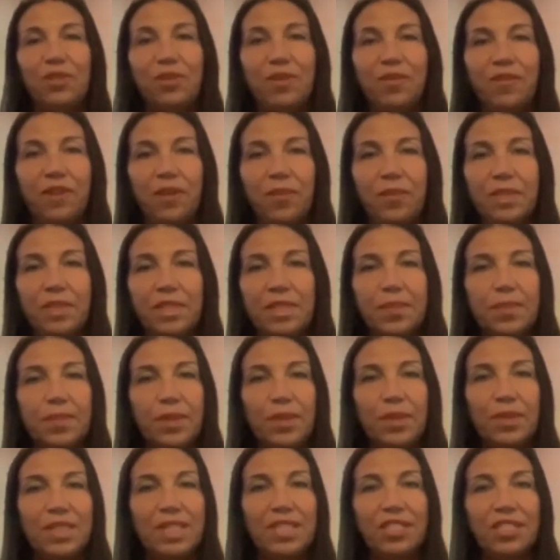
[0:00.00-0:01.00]
Twin Flames
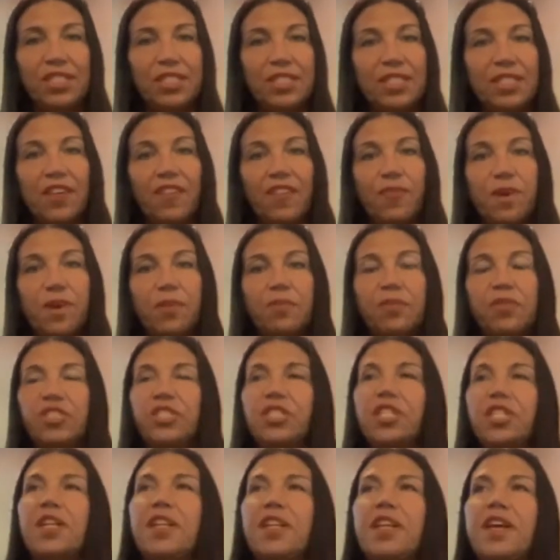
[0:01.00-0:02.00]
Exposed, I just
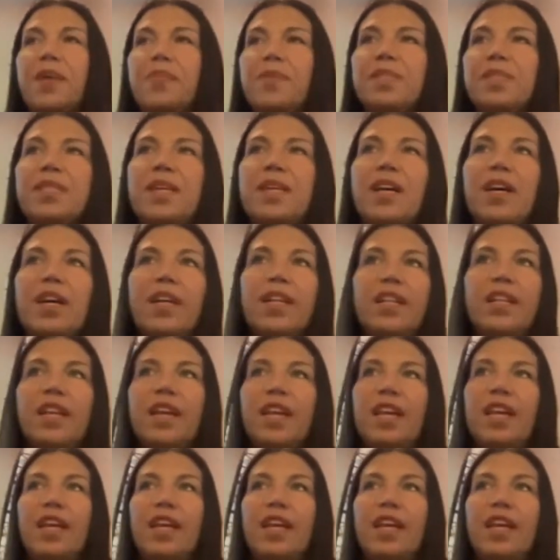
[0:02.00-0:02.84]
self-published it on Amazon,